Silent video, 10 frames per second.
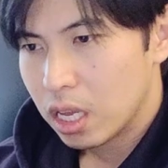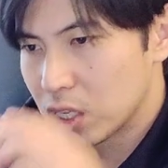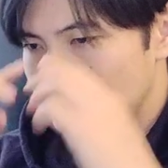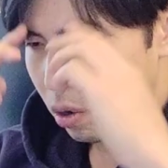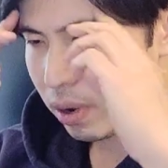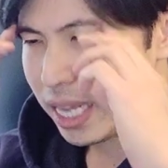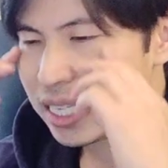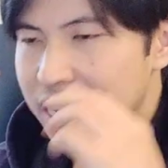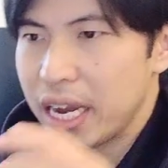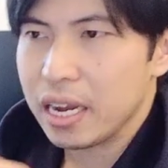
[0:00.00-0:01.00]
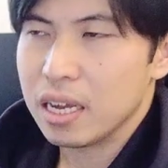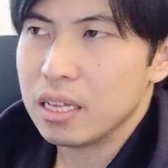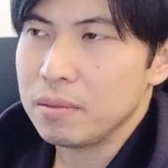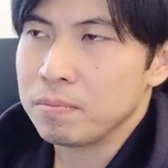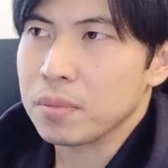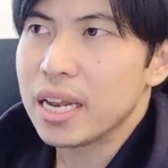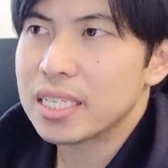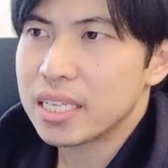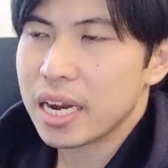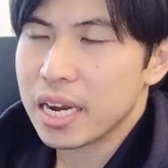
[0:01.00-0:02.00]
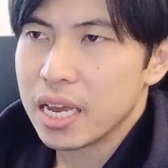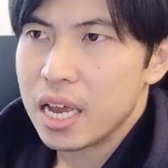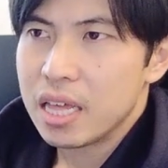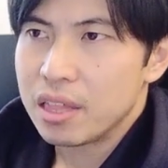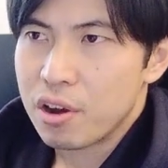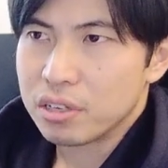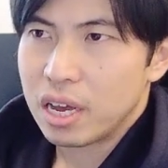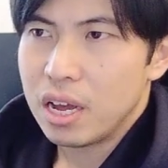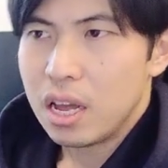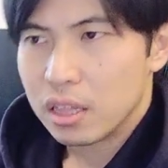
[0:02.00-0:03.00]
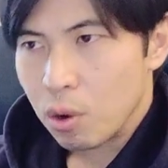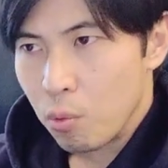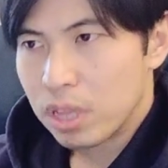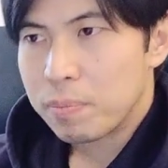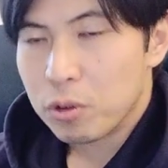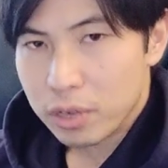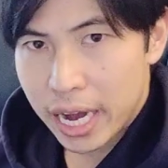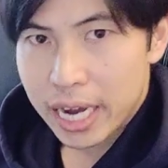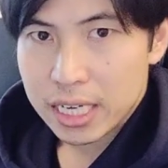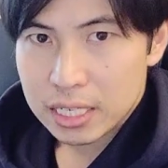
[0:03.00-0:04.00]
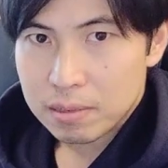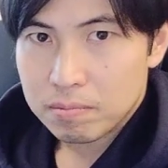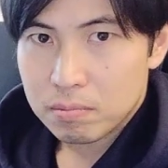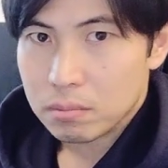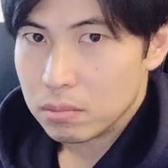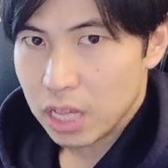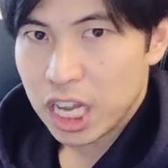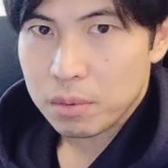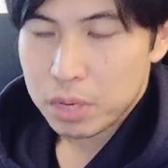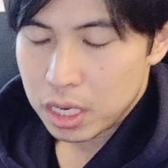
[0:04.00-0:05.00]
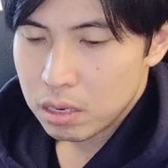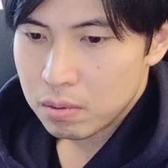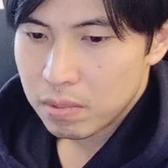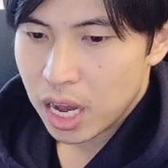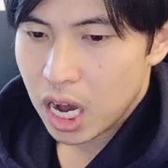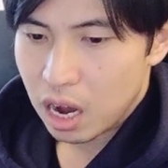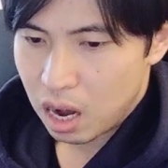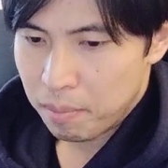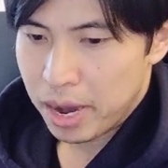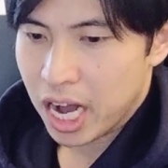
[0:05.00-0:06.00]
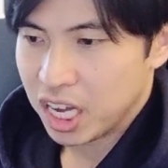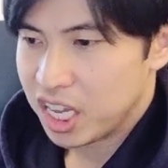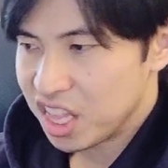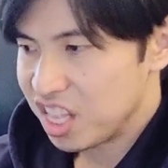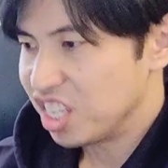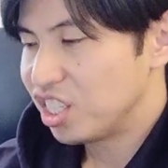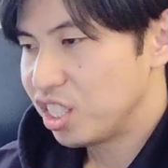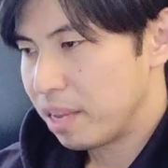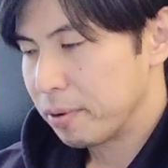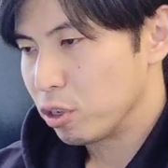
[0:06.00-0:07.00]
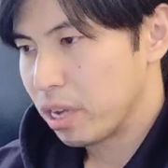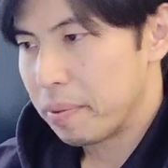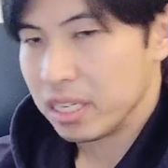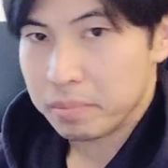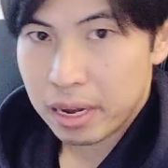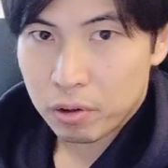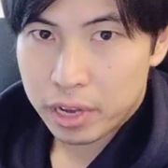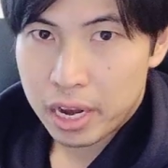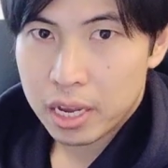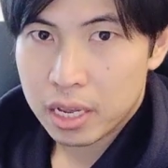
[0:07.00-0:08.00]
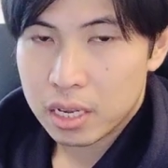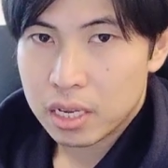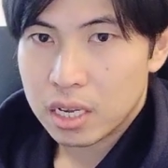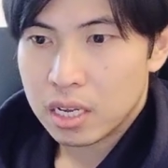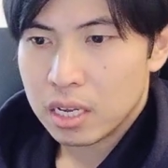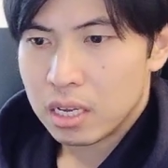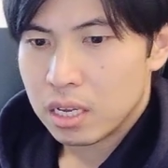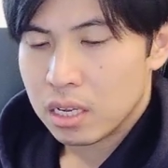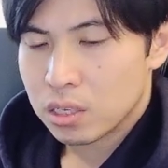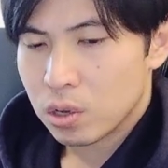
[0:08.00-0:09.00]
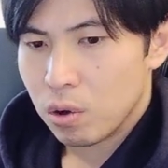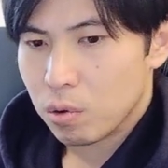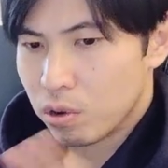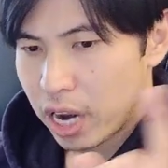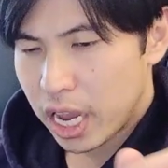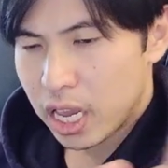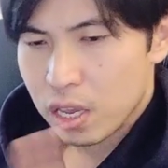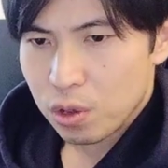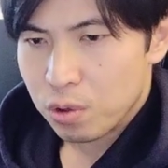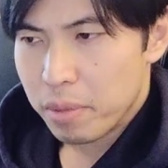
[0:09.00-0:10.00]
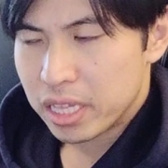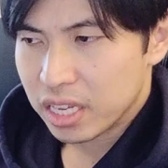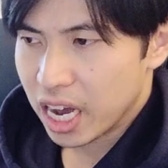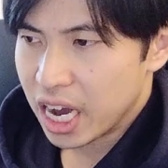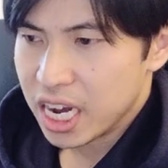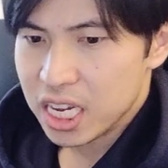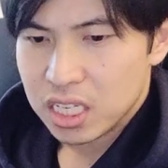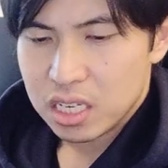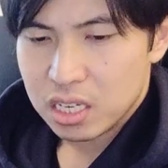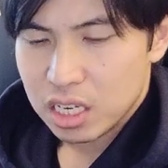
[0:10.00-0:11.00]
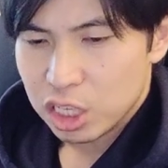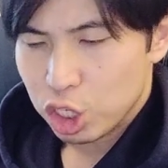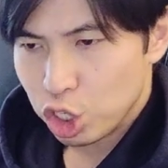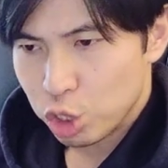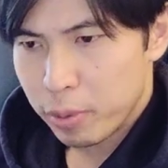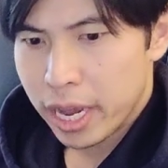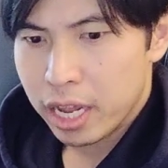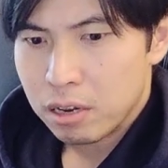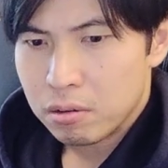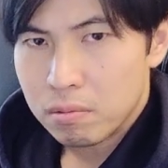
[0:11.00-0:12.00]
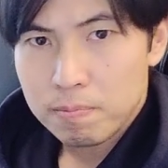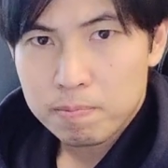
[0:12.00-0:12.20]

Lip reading: So let's say there's the red pill guys like me among this typical Japanese man, okay? So Gray, you met the guys in Japan,